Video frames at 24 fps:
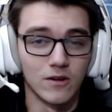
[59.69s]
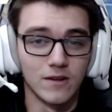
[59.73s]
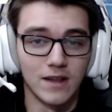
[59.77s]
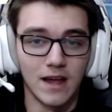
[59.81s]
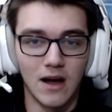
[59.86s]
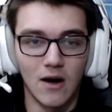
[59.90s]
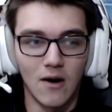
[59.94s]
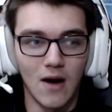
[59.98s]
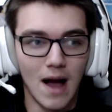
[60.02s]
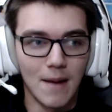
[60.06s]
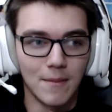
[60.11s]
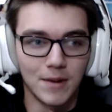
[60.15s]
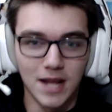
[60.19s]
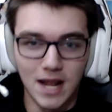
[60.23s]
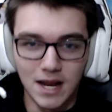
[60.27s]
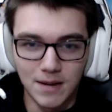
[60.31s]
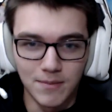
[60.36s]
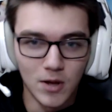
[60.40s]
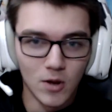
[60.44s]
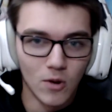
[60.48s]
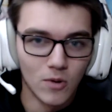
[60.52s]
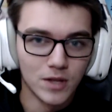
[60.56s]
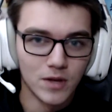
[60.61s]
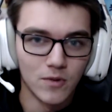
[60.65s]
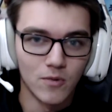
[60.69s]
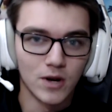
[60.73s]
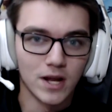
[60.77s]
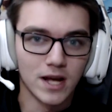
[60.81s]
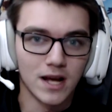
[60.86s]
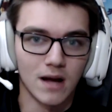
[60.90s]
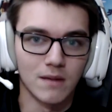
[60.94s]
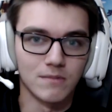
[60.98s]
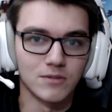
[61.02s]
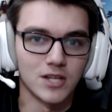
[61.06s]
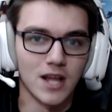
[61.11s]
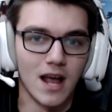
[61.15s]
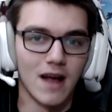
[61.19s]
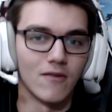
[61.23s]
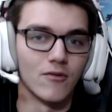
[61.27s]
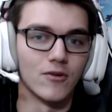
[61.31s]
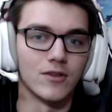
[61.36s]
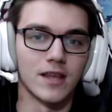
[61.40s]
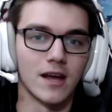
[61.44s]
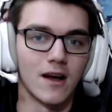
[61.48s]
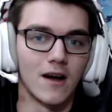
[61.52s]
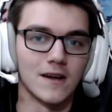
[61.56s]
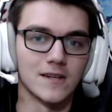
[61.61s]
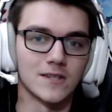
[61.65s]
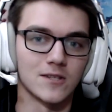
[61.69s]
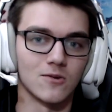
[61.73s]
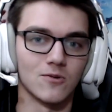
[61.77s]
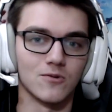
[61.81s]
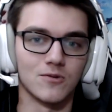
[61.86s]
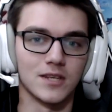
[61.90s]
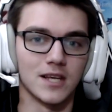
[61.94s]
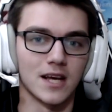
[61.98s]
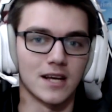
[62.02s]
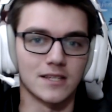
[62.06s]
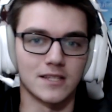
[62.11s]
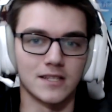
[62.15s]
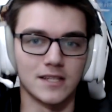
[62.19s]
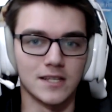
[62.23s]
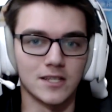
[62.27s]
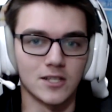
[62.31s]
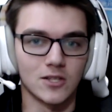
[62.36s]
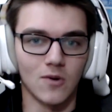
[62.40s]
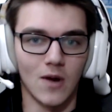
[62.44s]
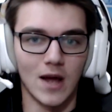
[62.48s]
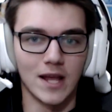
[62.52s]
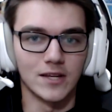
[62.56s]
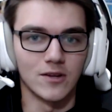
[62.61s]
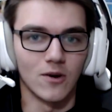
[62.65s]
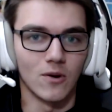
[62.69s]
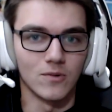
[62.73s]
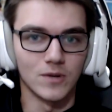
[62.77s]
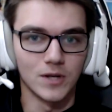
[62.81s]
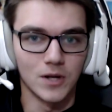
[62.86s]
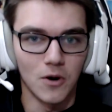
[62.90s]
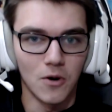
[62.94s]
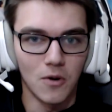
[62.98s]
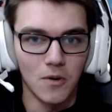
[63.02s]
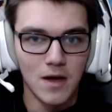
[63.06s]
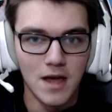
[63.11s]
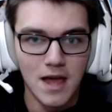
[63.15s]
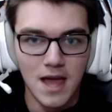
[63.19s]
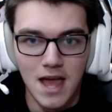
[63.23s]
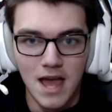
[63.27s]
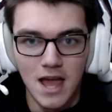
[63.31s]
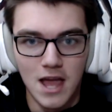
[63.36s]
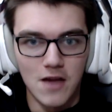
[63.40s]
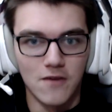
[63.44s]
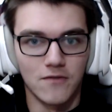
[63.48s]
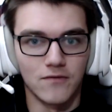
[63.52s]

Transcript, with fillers: Now, I'm an anime only when it comes to everything High School D X D, so I don't know if